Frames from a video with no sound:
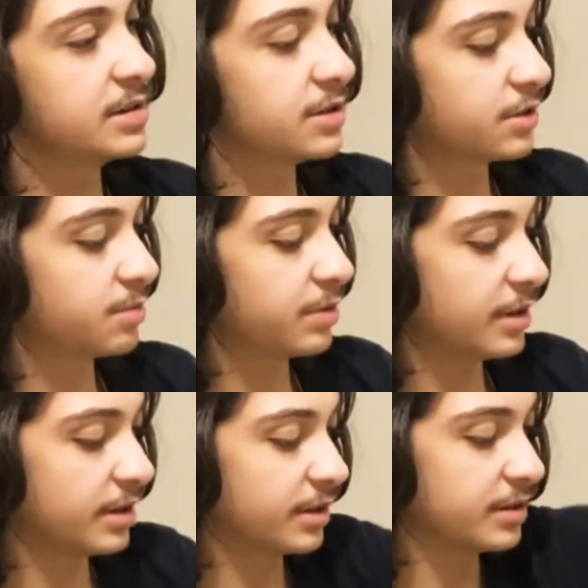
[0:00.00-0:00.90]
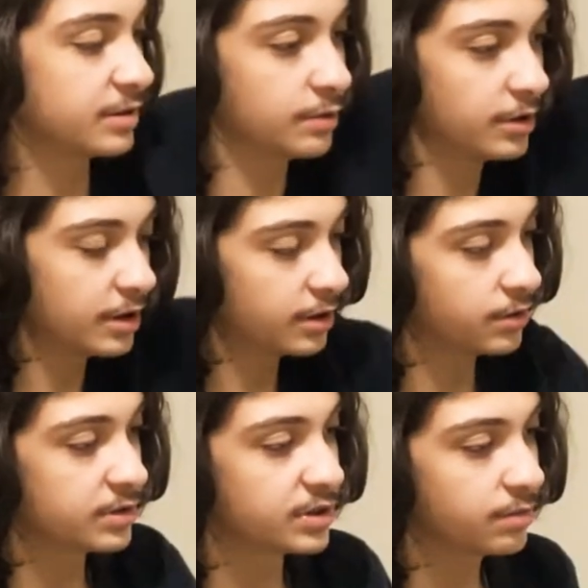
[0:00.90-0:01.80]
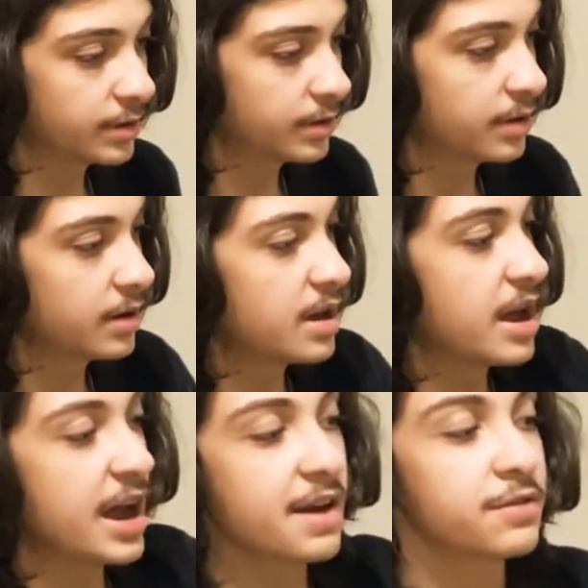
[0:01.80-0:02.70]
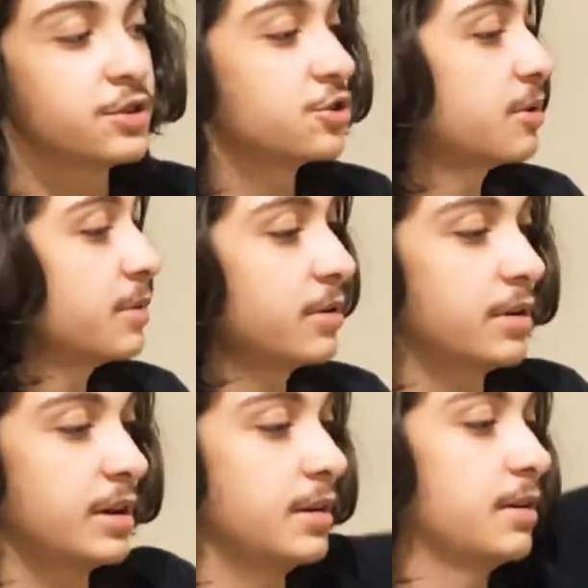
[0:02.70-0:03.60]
to play like this when you get used to it. Every drum that you hit.